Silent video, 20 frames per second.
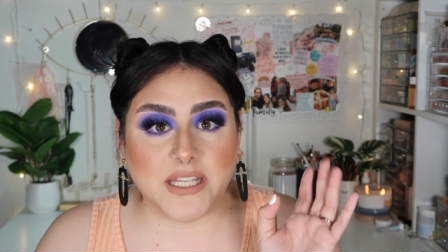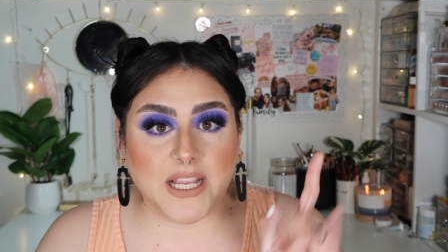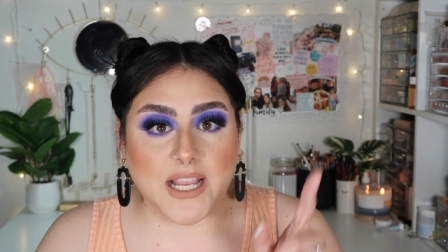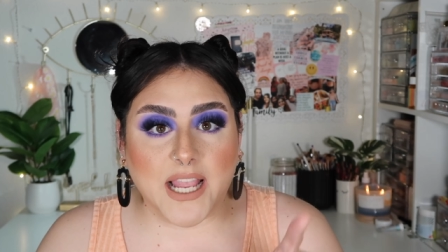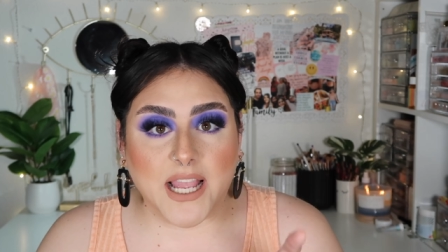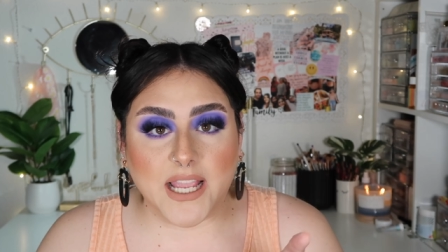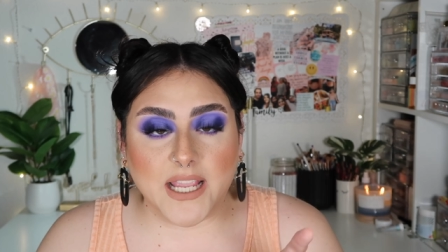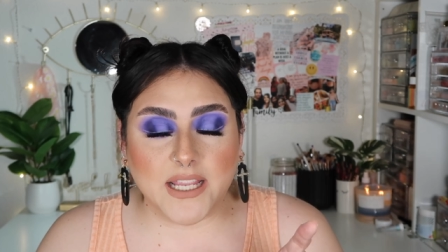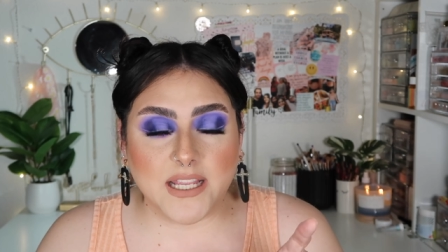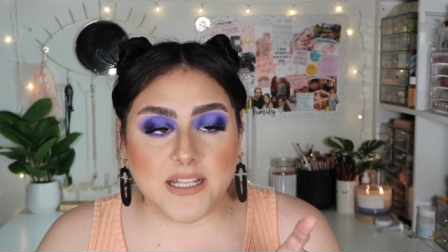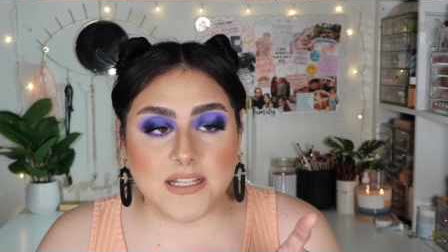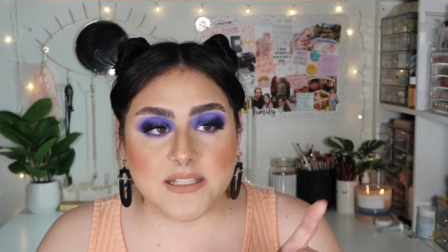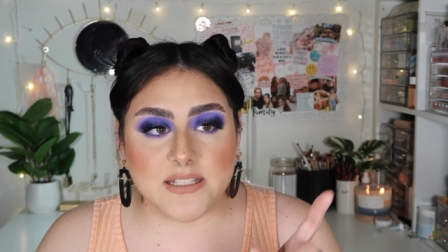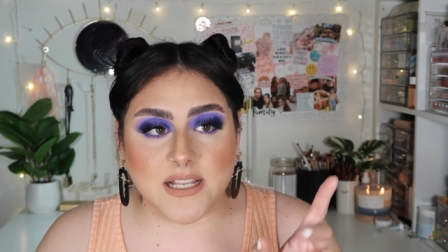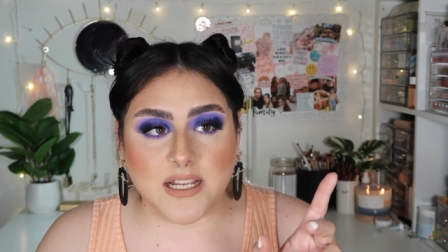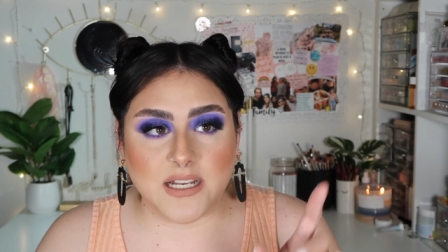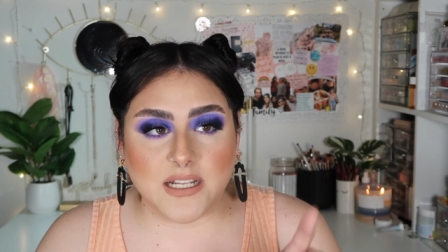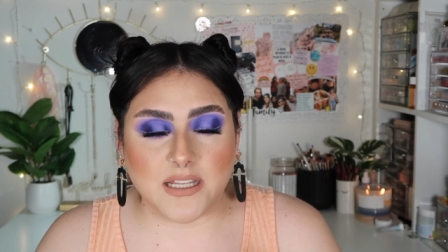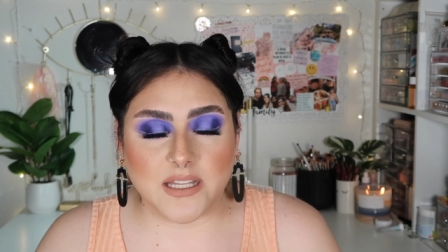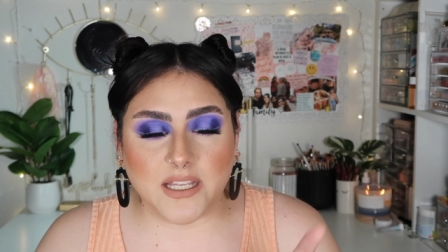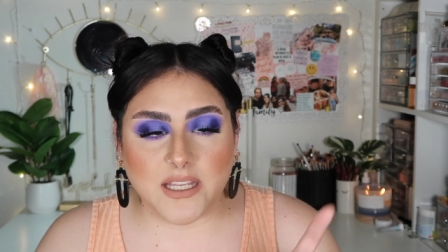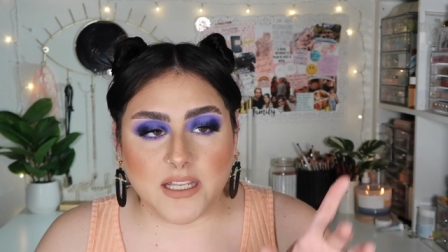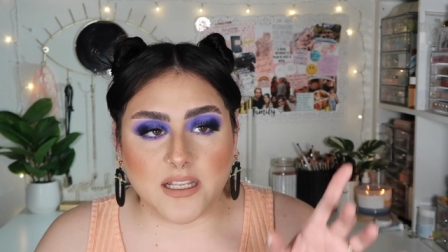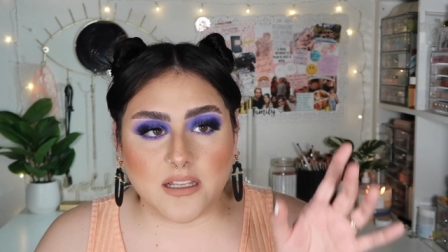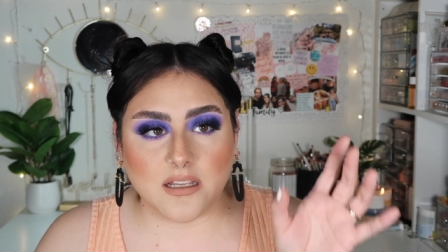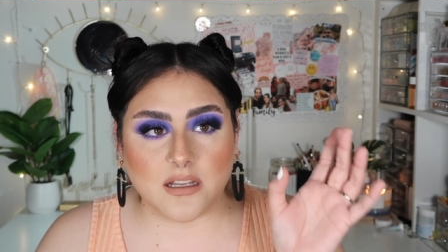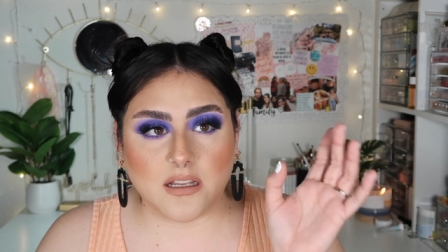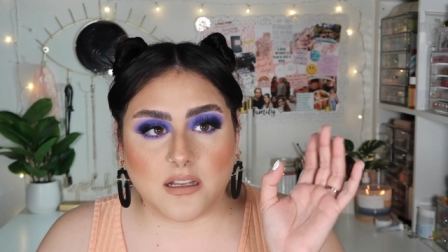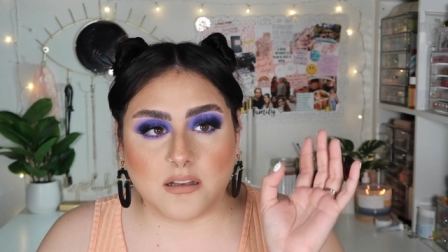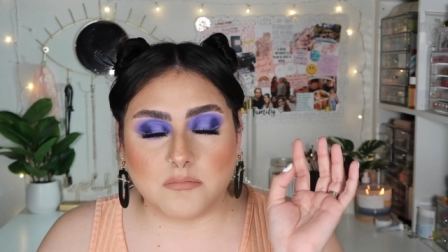the guy is kind of
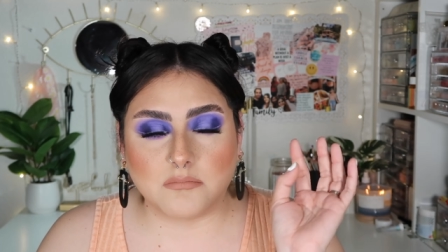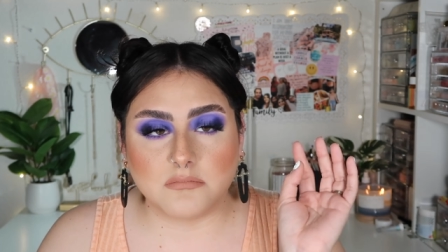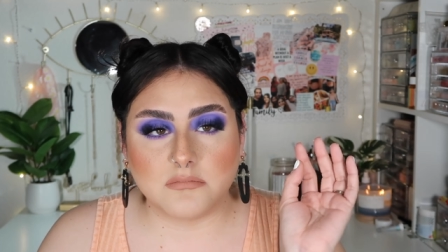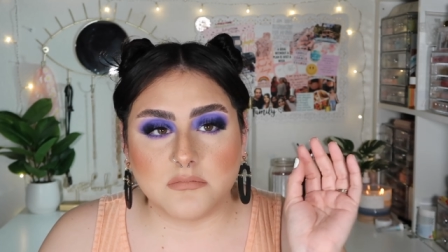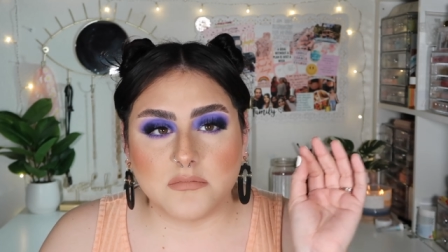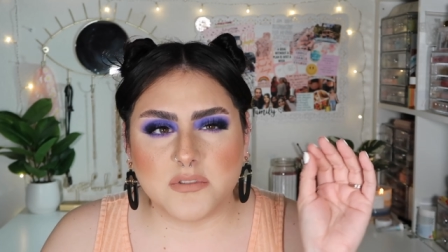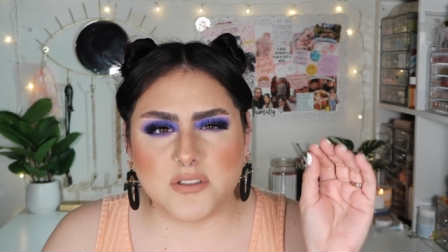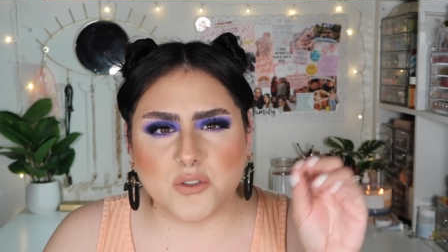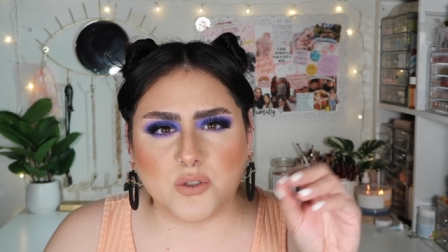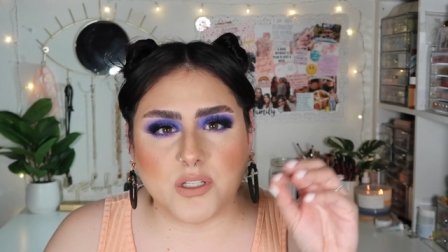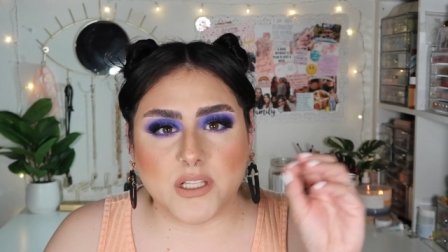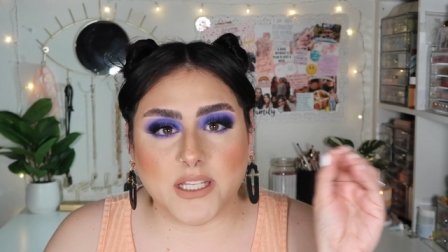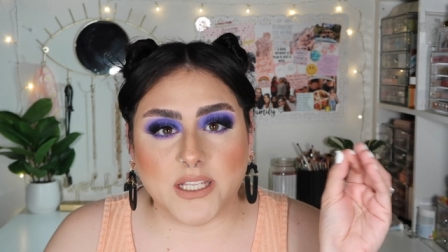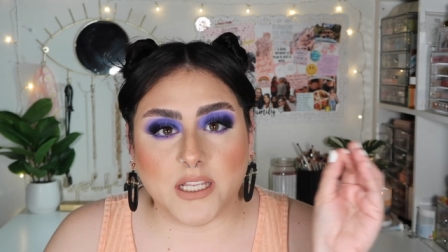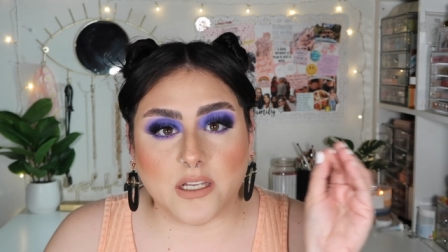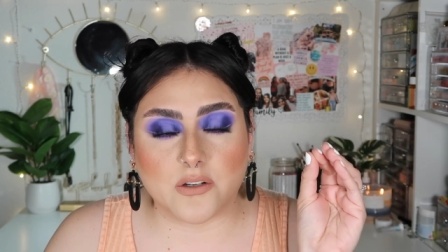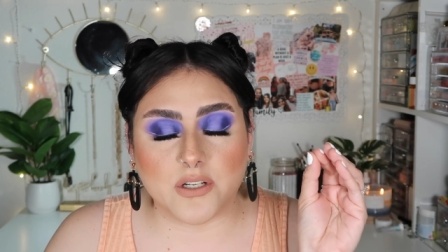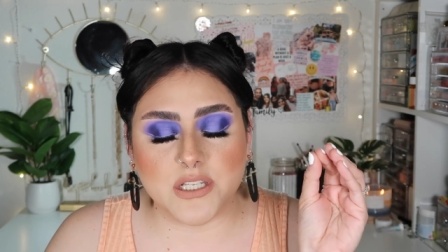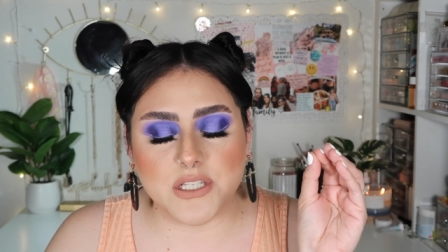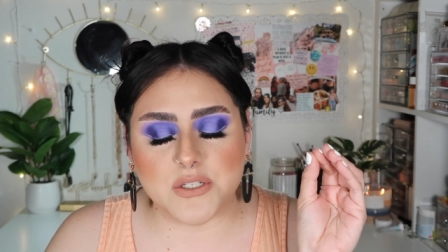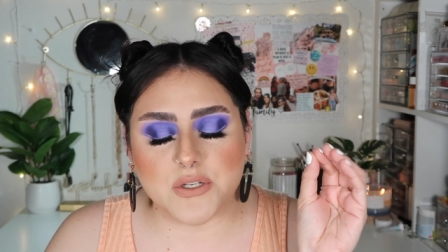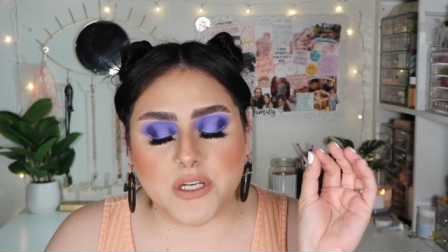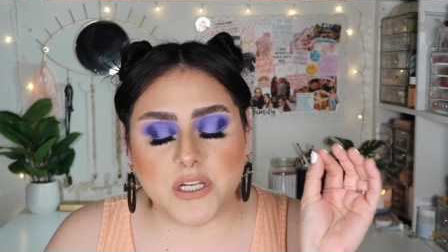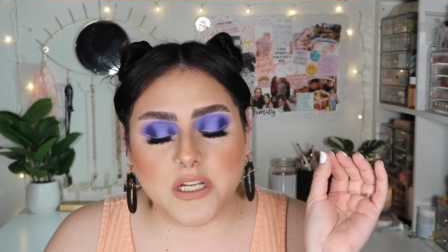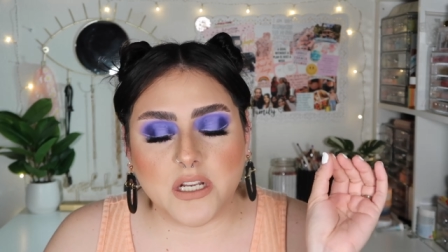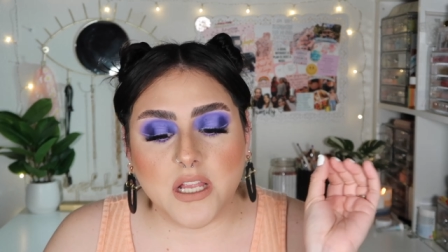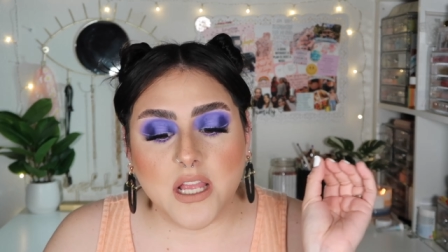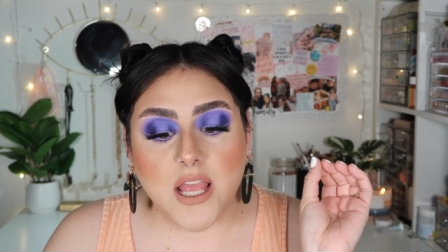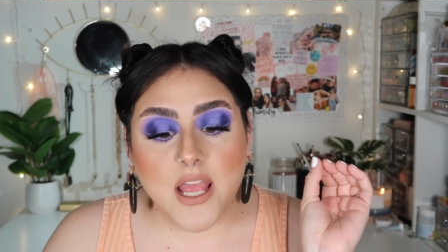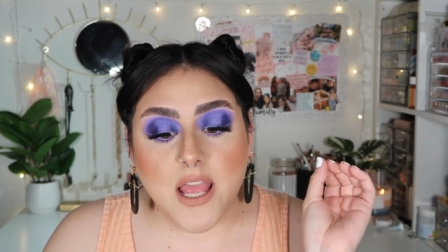like um, doing like a green
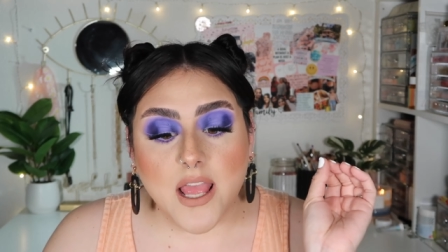screen,